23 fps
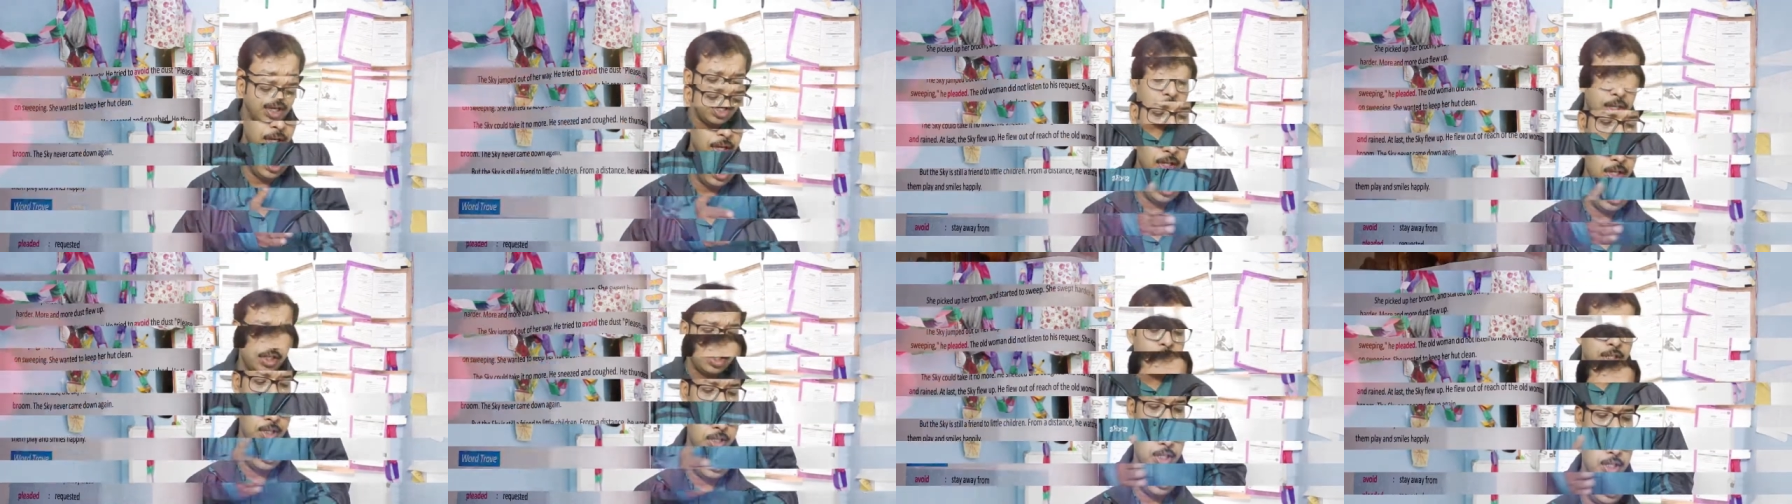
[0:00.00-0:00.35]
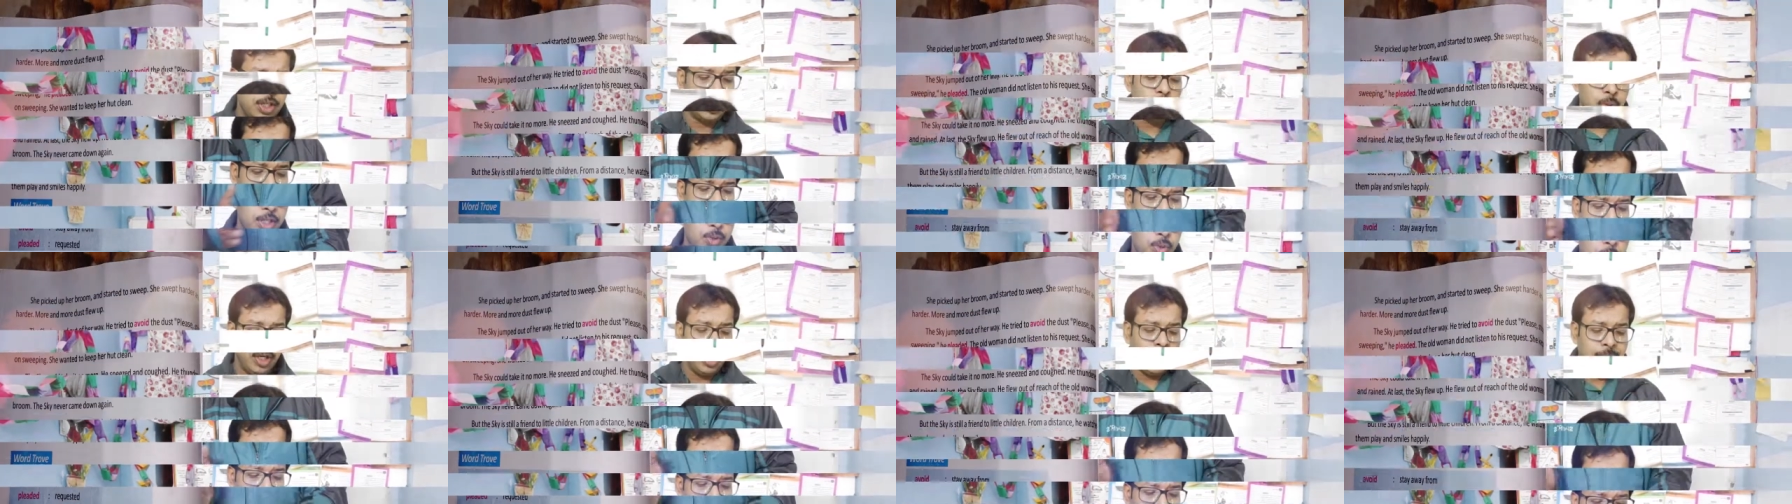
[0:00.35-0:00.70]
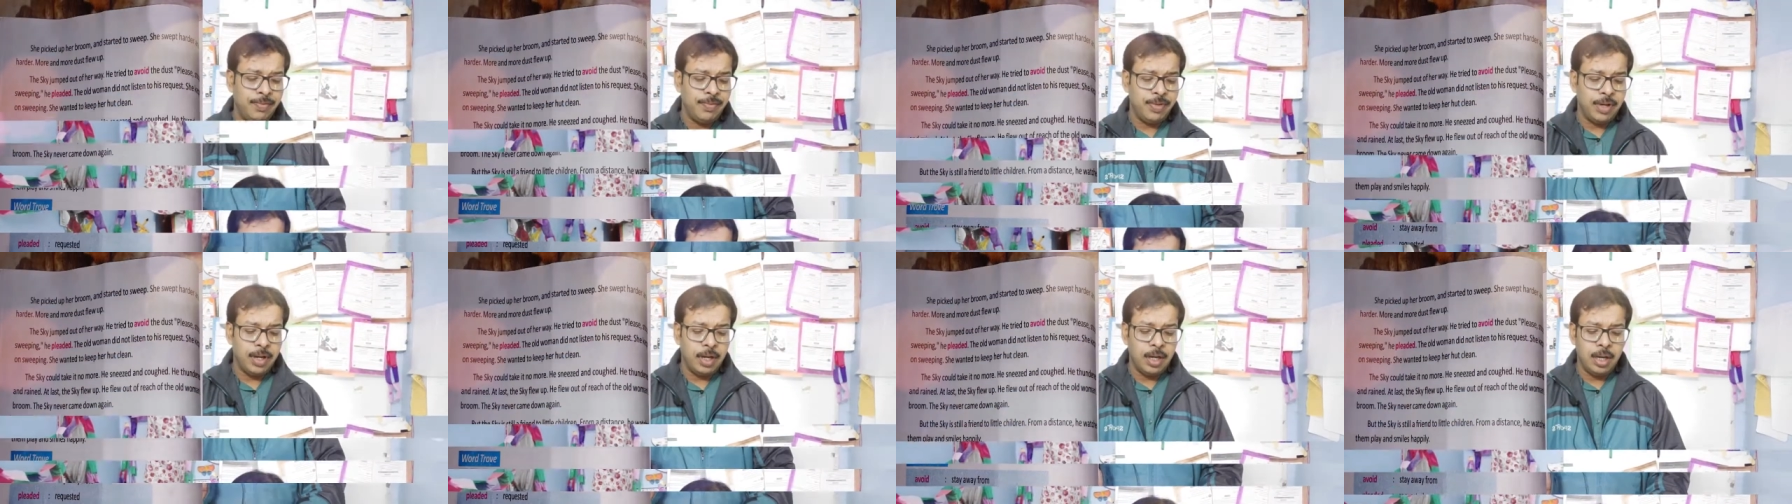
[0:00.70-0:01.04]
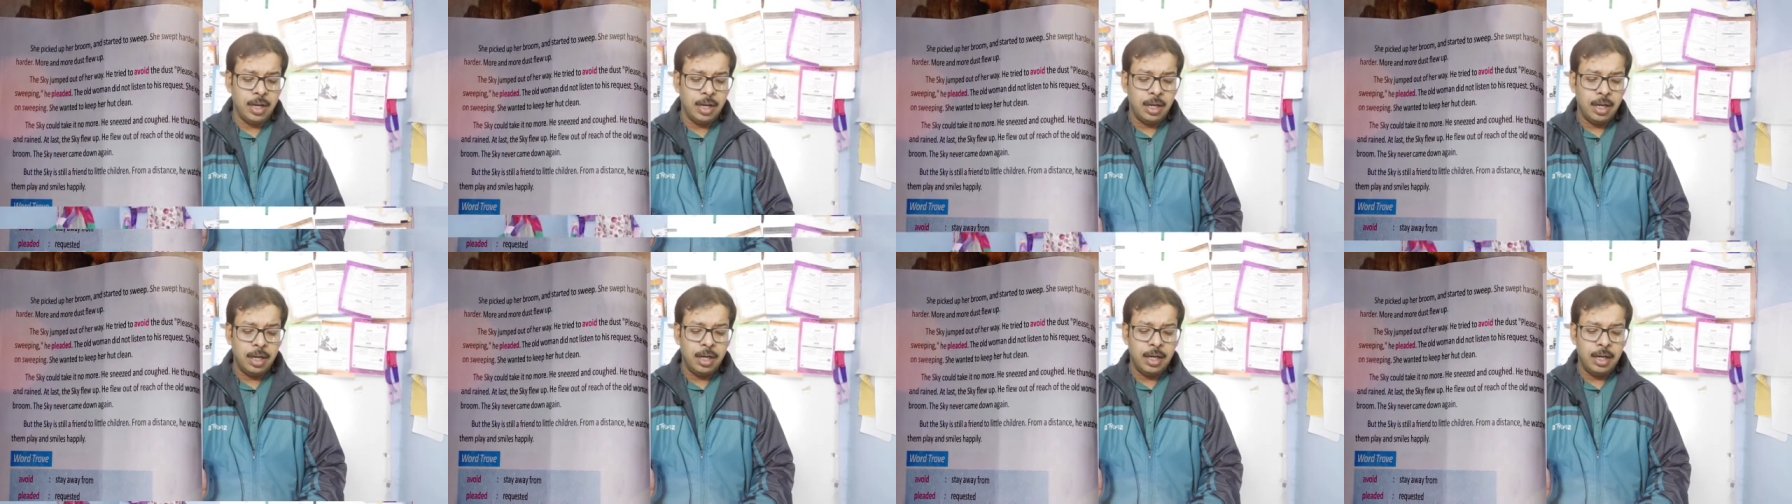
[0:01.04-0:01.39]
She swept
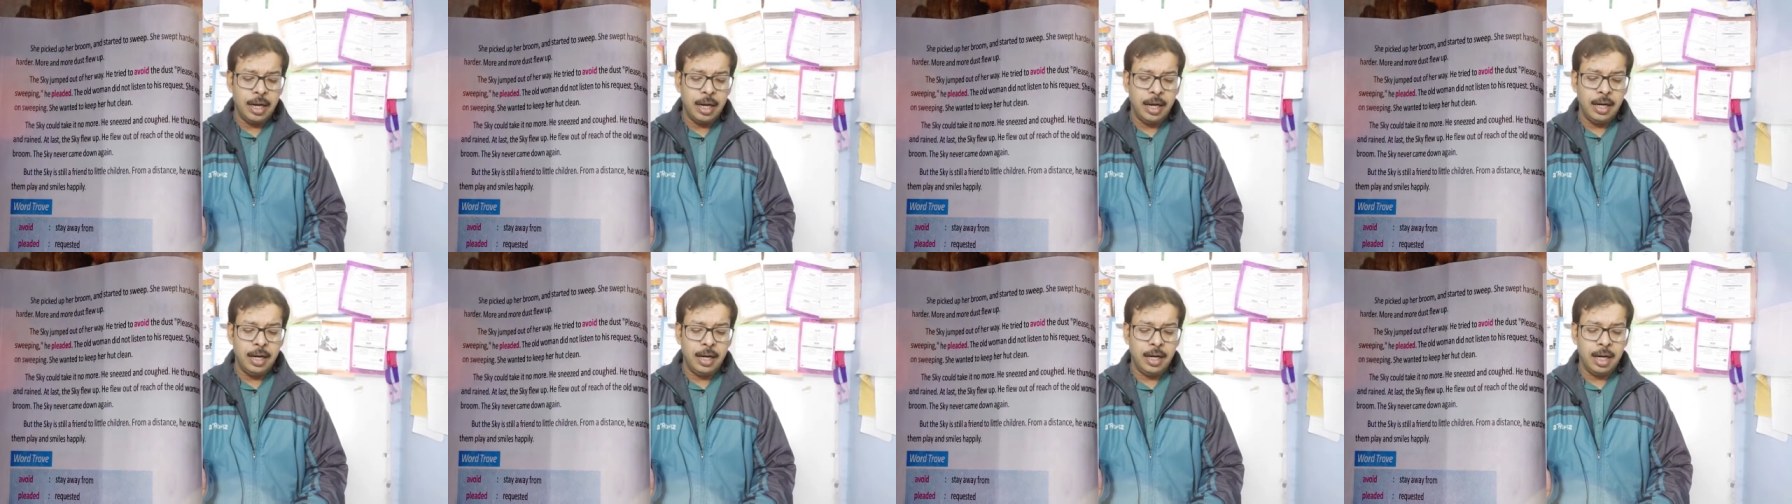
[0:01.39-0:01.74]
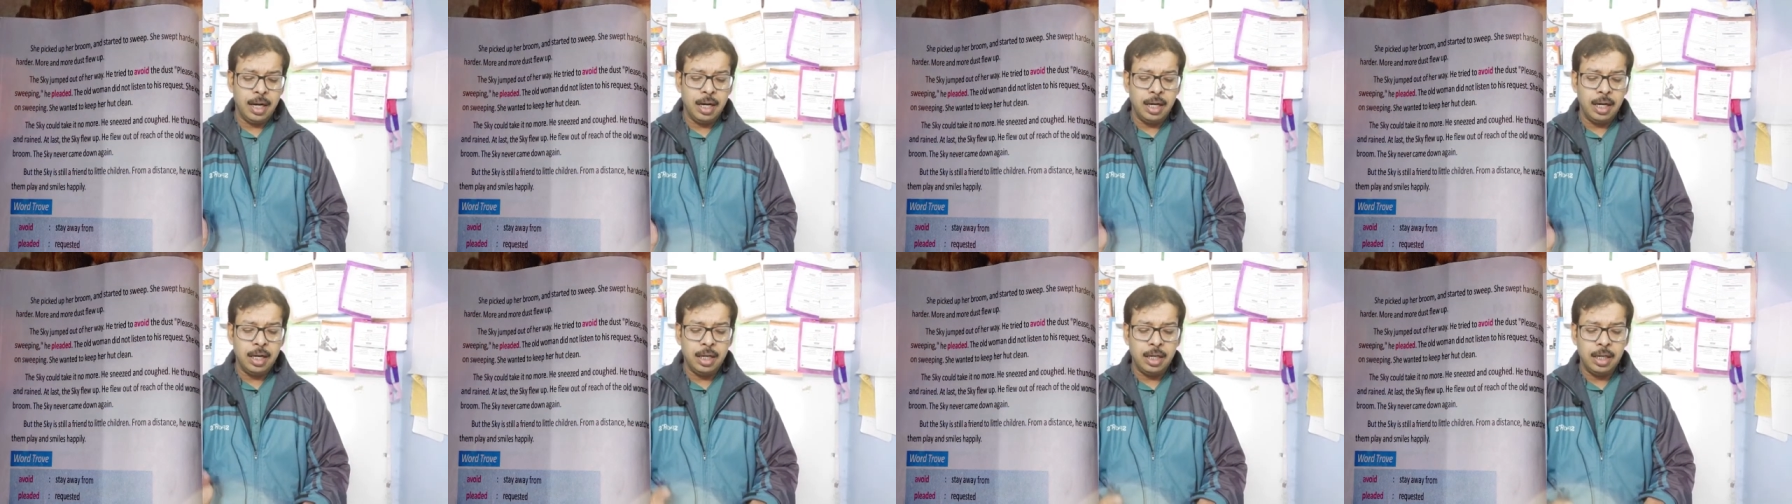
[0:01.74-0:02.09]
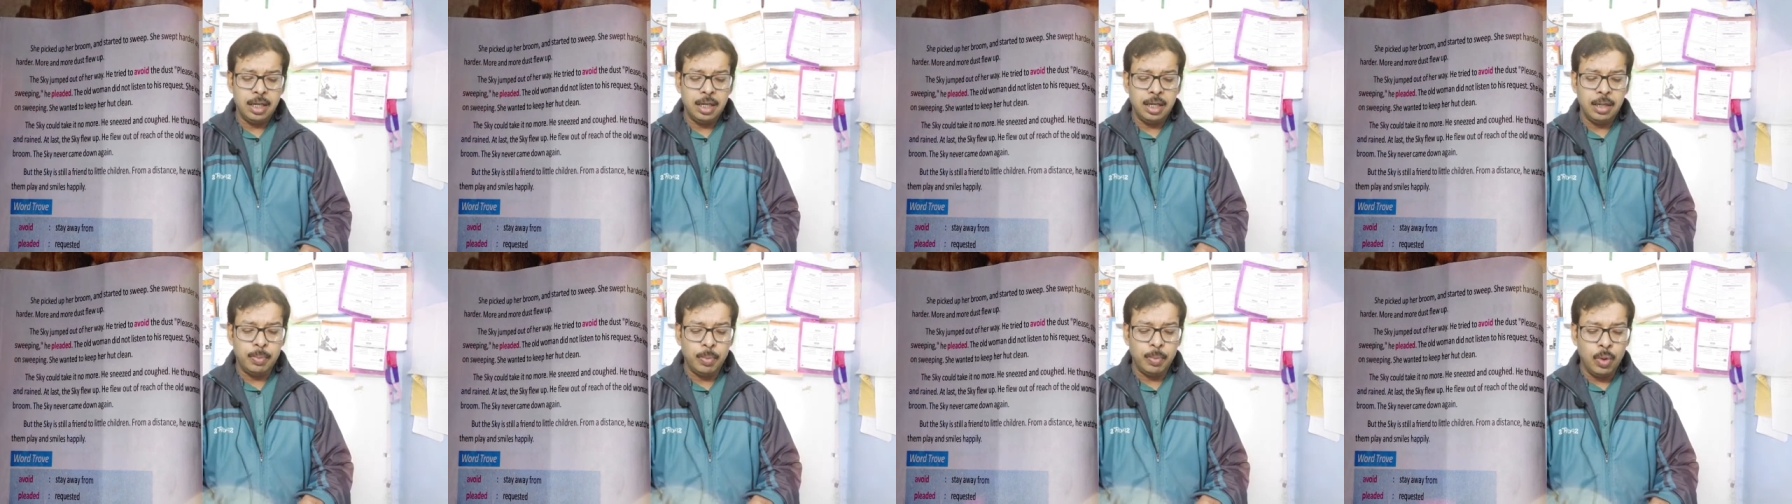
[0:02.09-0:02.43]
hard and hard,